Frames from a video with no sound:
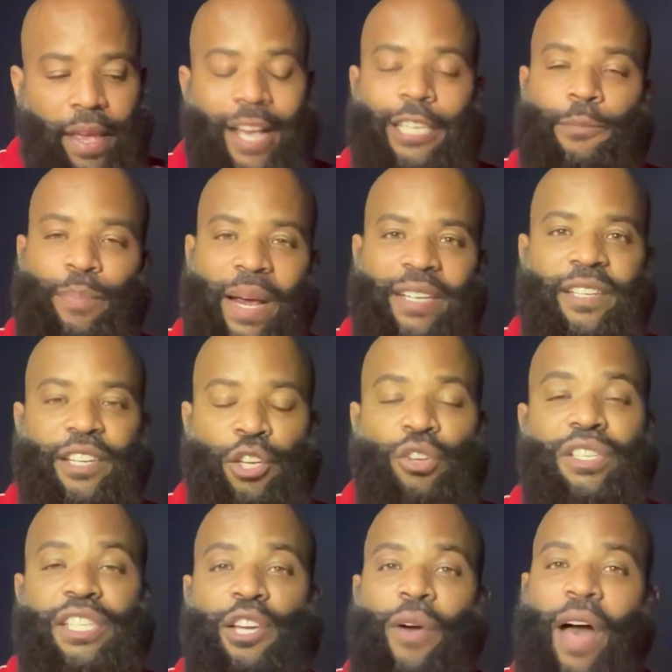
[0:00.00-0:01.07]
Especially, you
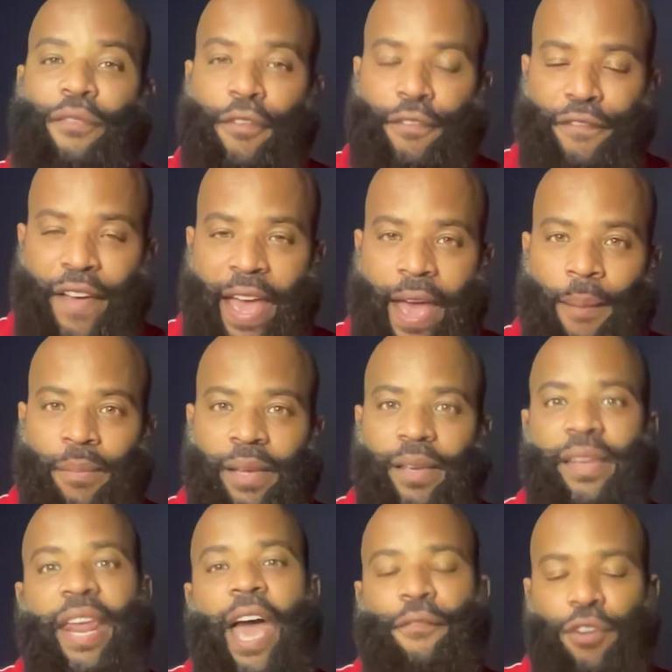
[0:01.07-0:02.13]
can still have a
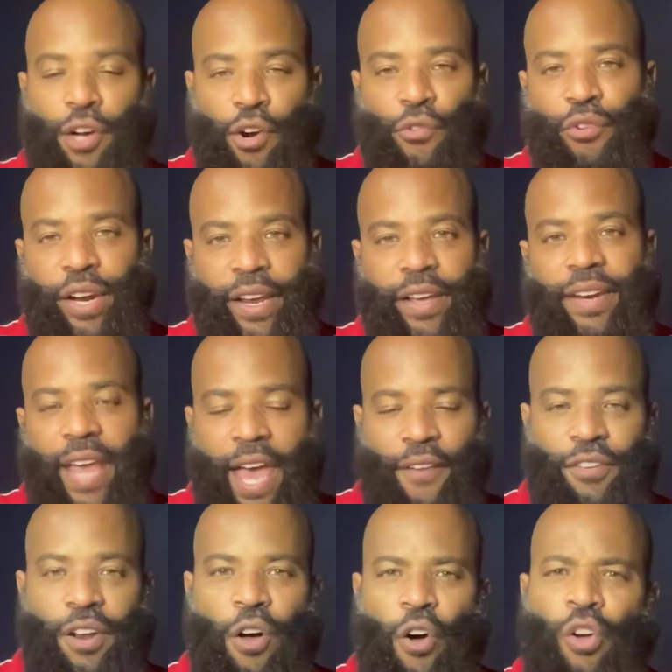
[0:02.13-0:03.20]
family and have a career and
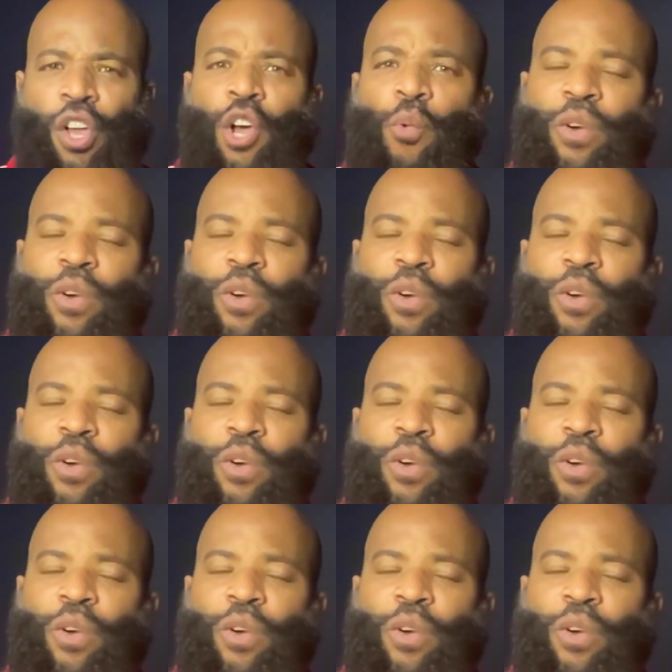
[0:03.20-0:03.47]
have it all.